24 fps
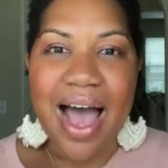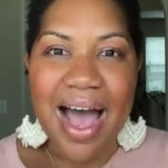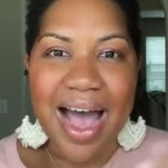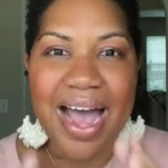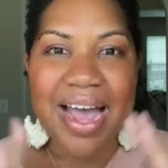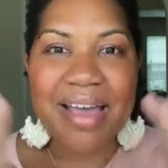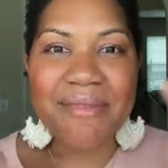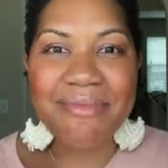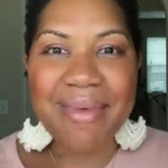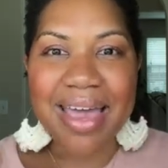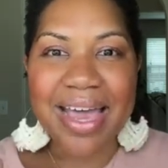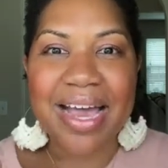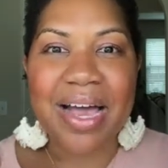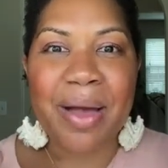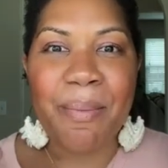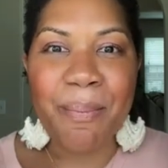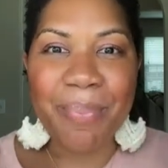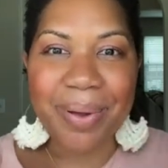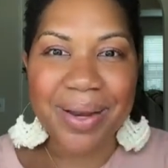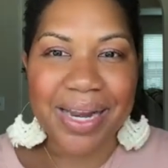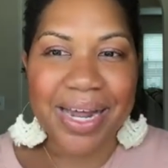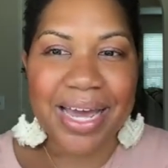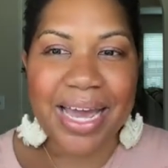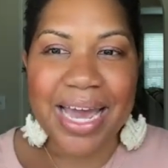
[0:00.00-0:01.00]
I make a
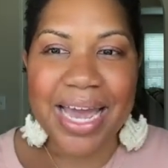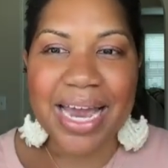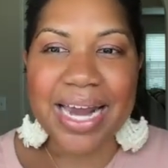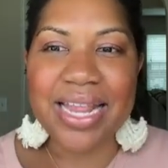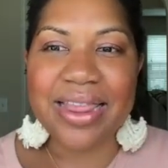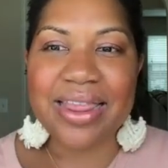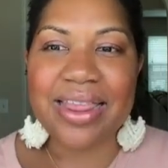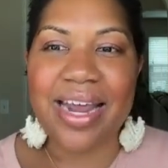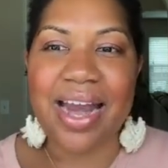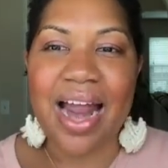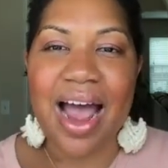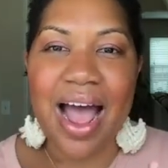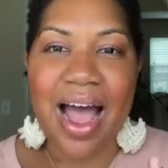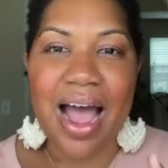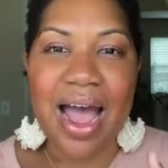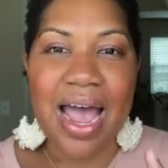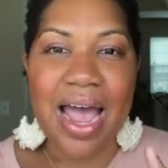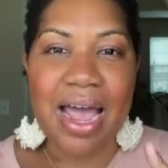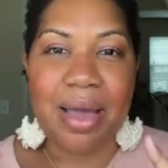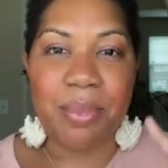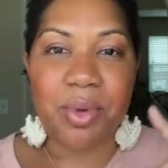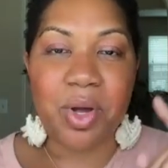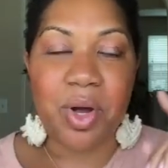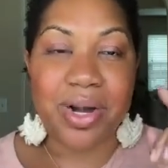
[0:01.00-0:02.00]
plan that
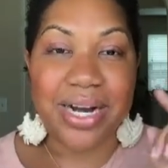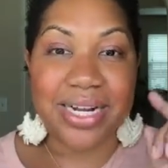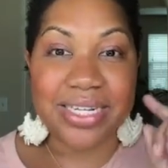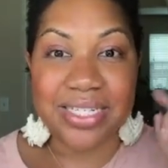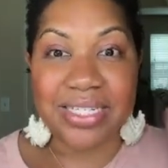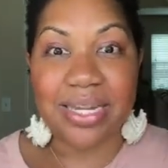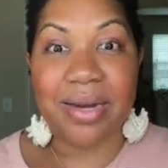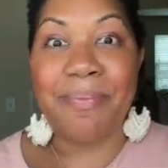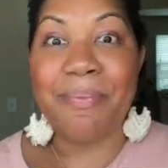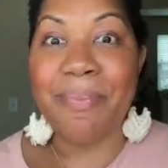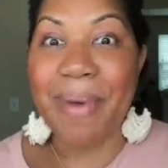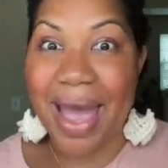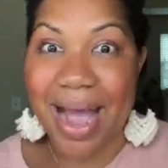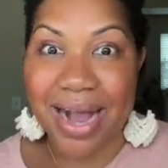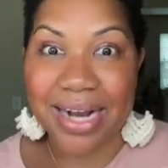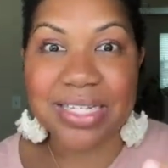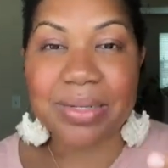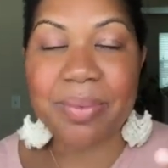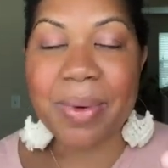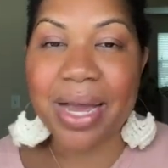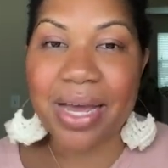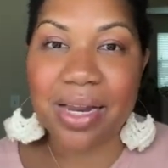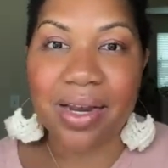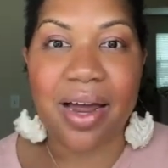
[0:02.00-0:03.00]
I'm going to send
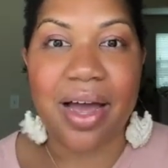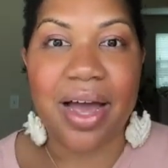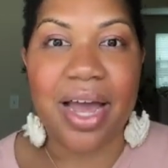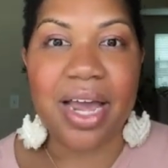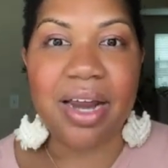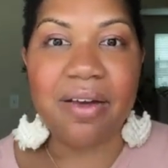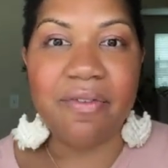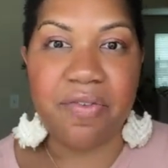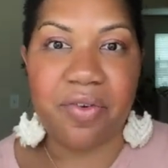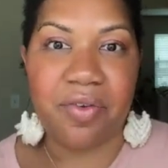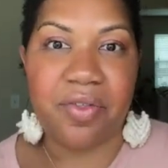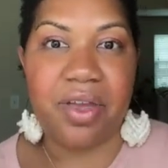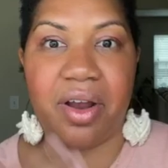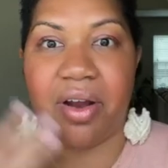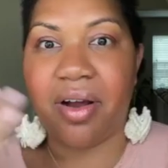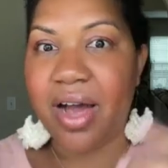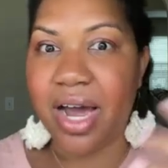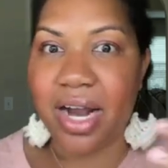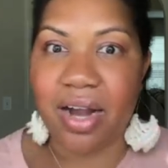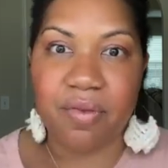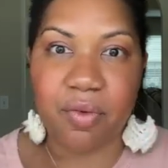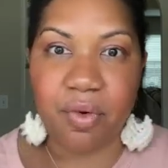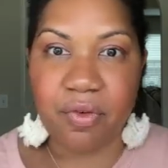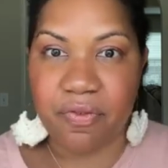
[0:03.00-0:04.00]
back to my client for their
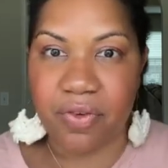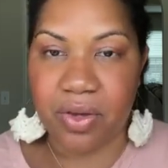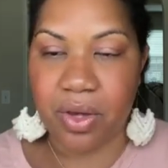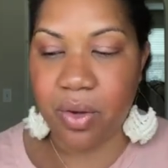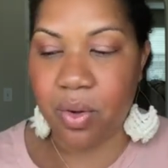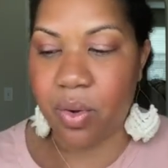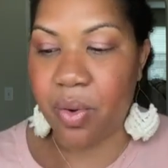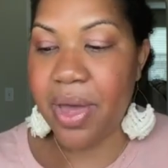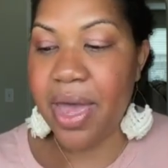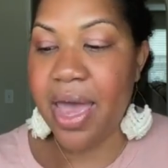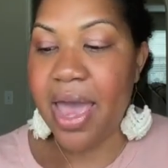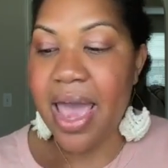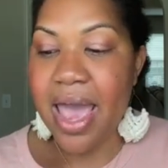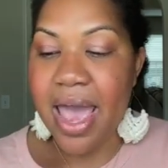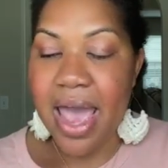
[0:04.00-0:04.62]
kind of review.